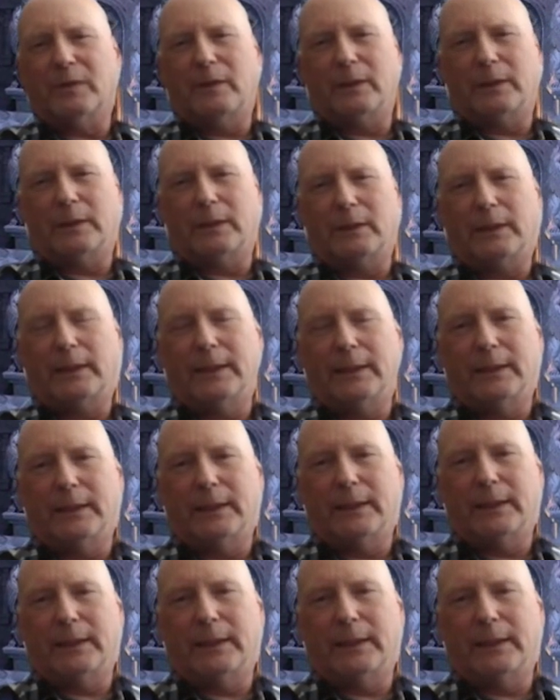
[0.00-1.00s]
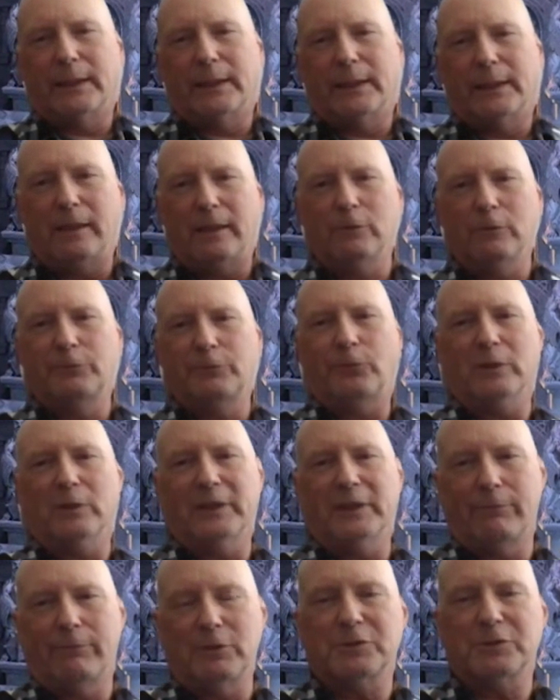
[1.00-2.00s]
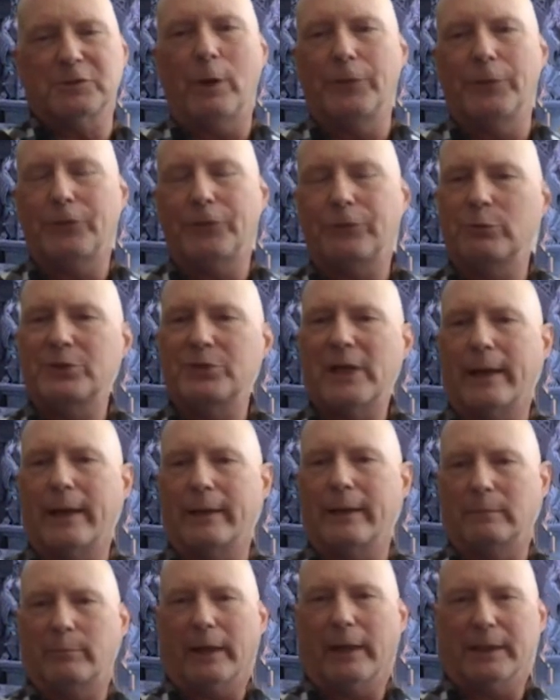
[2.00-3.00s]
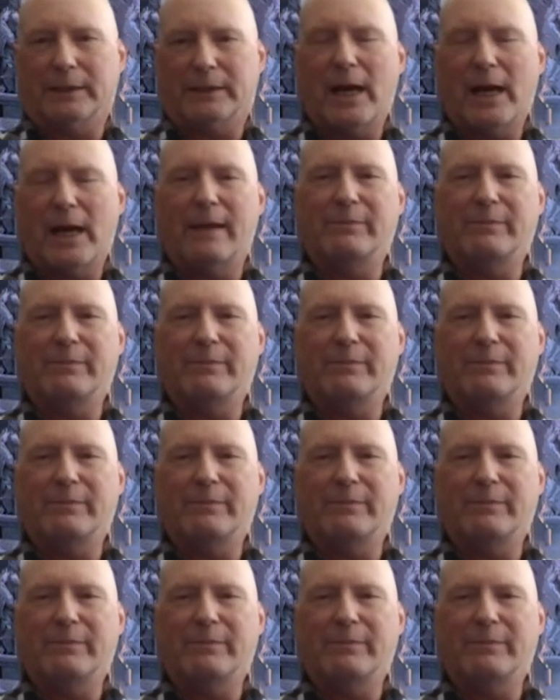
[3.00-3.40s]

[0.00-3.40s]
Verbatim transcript: the it, it's geared for levels one through ten. By the time